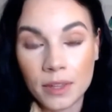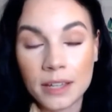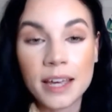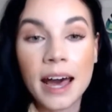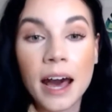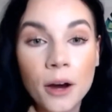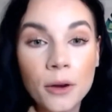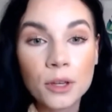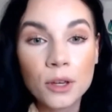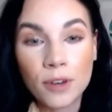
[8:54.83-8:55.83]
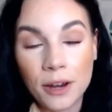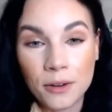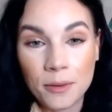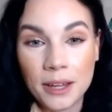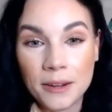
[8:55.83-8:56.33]
That's how you
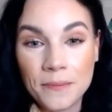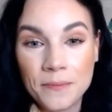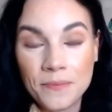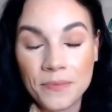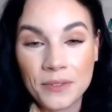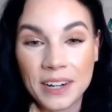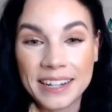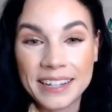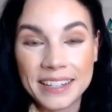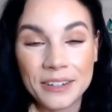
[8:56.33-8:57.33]
found me, right?